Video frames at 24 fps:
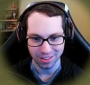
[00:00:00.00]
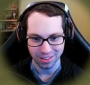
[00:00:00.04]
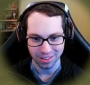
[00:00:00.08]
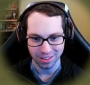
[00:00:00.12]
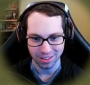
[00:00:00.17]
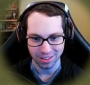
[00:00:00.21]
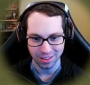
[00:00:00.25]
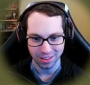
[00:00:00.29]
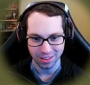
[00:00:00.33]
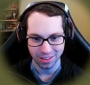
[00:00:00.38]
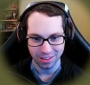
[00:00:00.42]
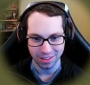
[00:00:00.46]

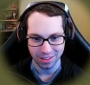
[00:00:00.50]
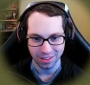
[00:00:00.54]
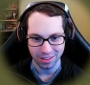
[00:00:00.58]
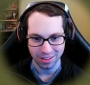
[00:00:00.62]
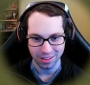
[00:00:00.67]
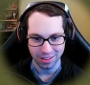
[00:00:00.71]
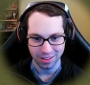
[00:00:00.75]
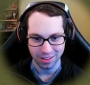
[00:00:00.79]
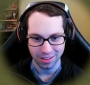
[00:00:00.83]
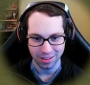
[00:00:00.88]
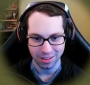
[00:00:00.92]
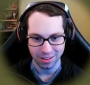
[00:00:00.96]

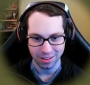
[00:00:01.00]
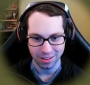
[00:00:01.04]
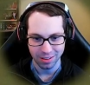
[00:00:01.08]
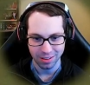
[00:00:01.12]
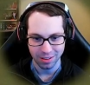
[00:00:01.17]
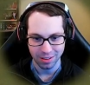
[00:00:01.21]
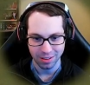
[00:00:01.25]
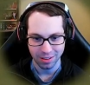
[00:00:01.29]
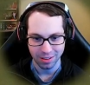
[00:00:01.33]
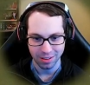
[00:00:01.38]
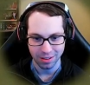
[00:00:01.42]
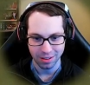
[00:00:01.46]

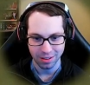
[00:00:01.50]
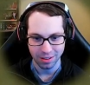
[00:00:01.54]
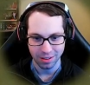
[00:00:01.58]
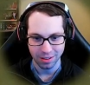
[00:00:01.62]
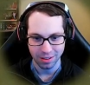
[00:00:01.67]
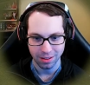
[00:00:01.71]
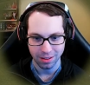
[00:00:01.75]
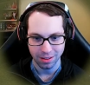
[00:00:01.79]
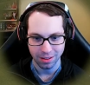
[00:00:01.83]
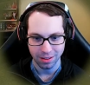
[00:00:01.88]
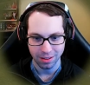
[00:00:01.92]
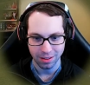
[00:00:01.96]

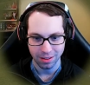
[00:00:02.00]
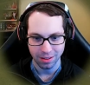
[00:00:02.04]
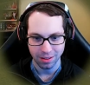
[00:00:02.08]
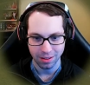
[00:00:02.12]
Nothing is said.